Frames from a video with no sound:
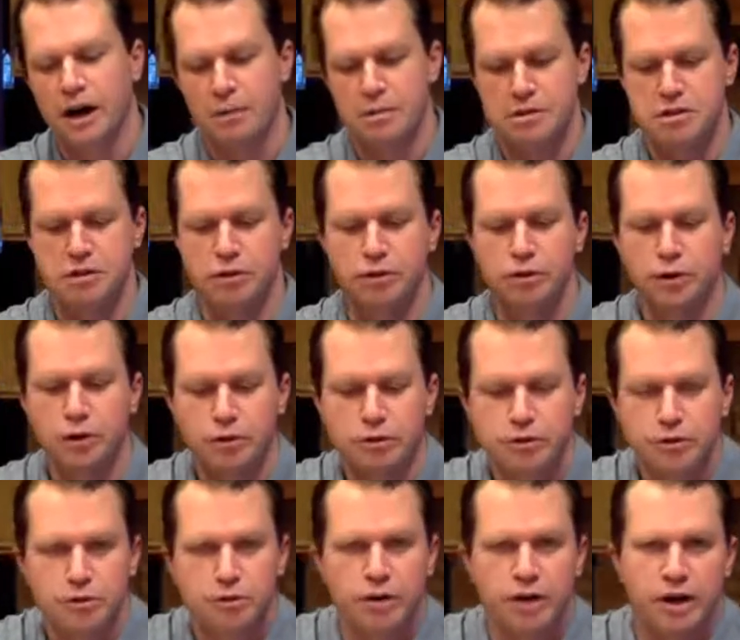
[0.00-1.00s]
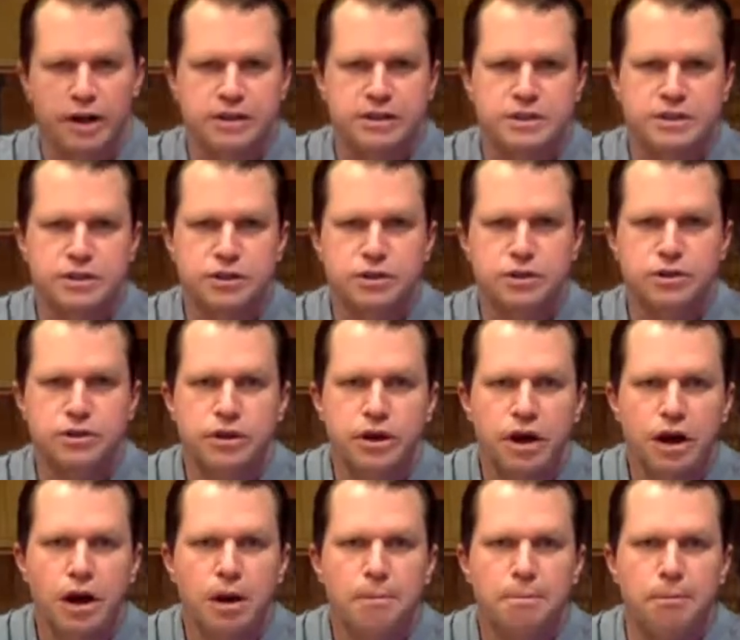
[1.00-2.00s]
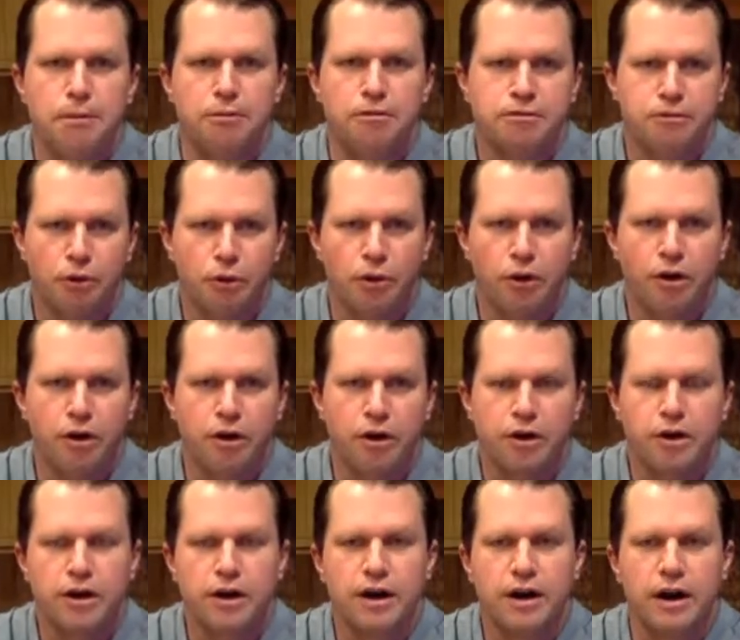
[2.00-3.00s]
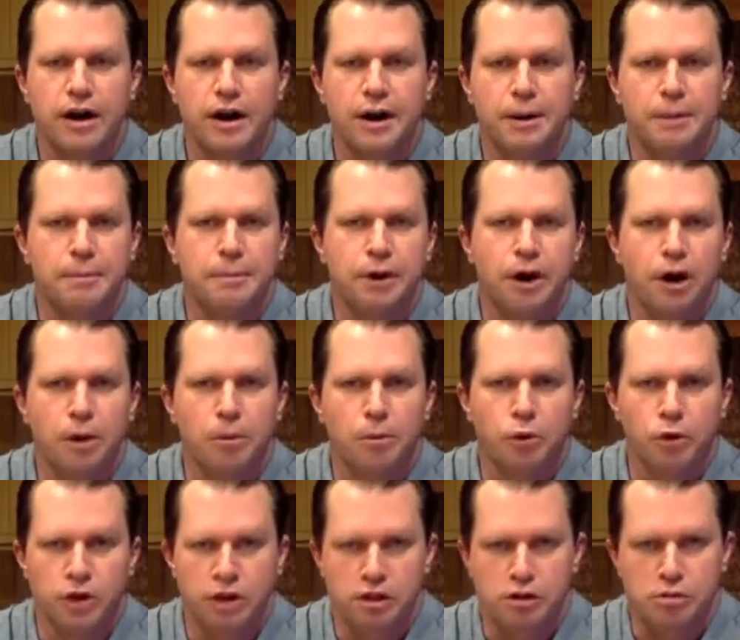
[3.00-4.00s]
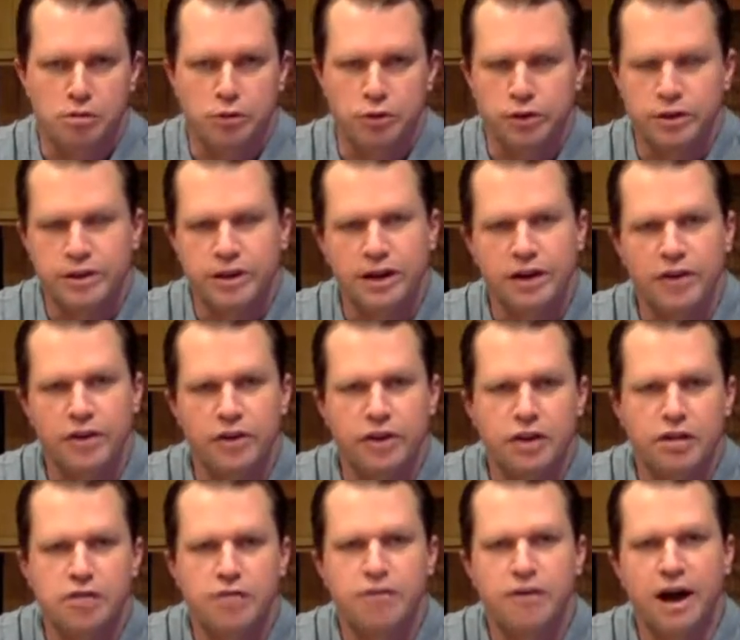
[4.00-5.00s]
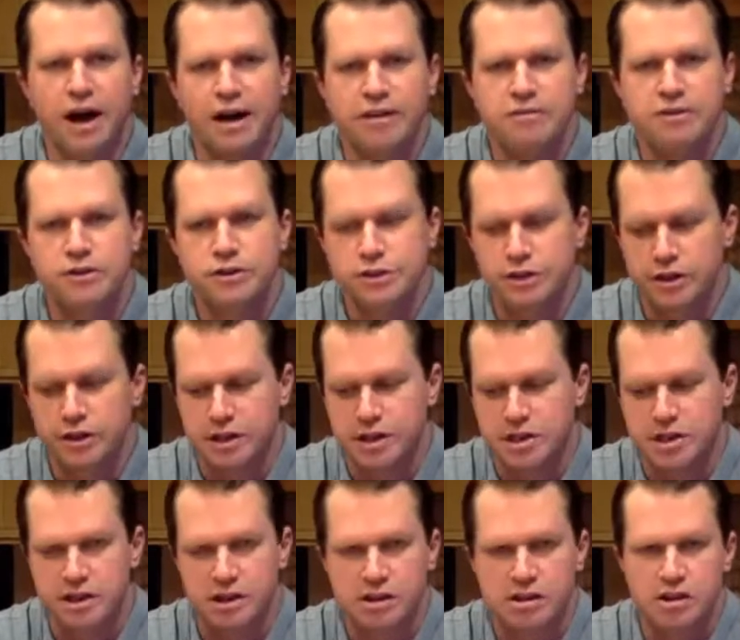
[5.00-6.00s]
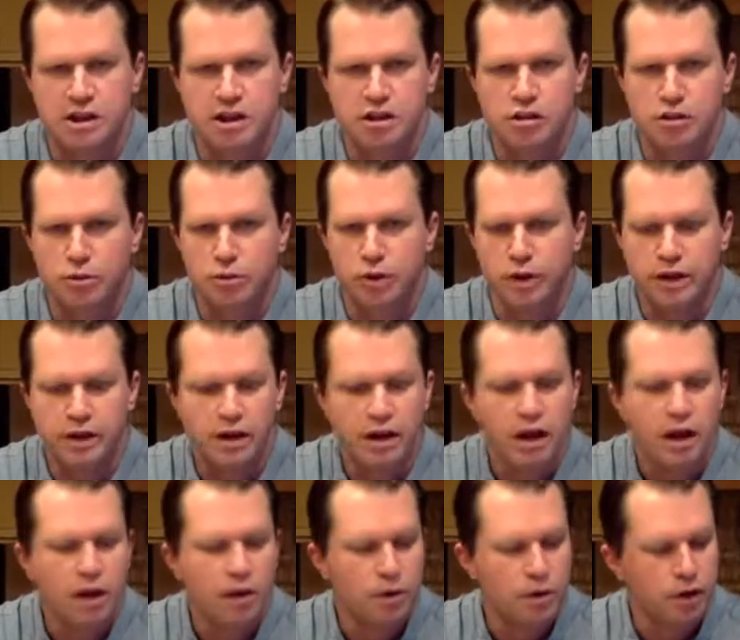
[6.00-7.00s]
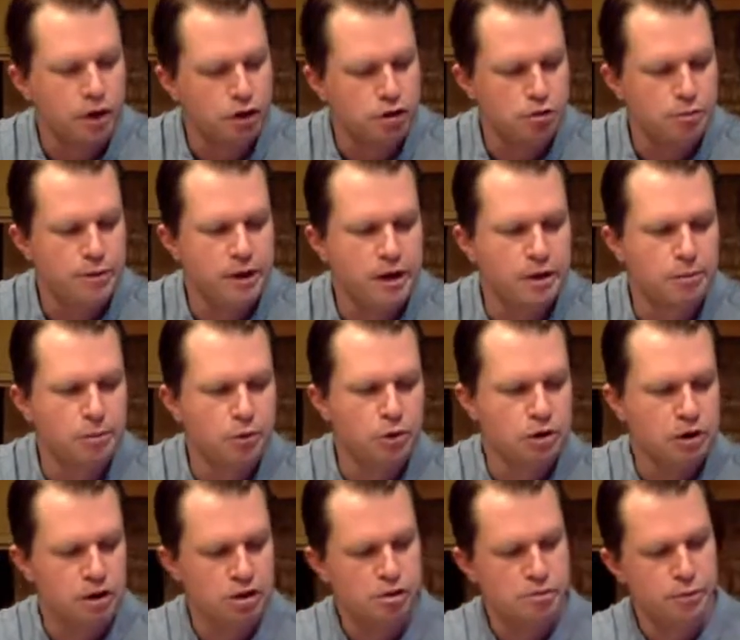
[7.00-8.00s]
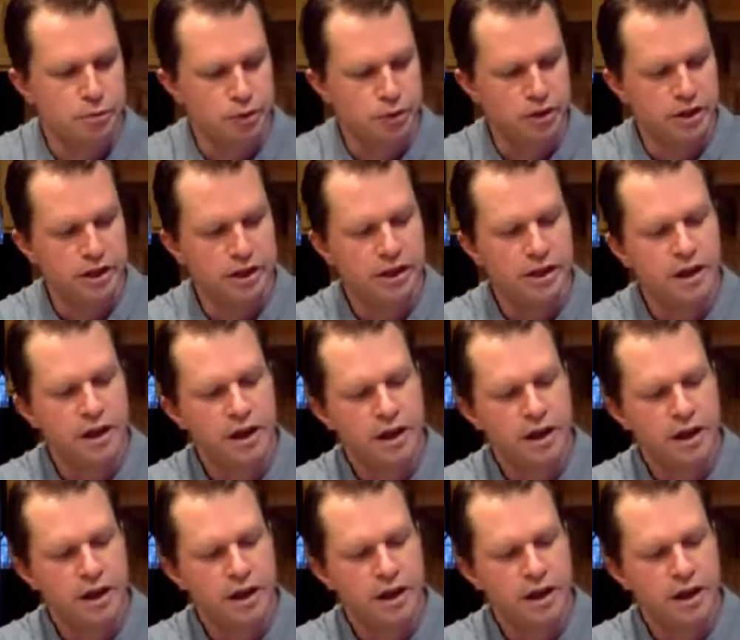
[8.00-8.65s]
So those are what I do before our morning smoothie. Now, at least 5, usually 6 days a week. We also make a morning smoothie.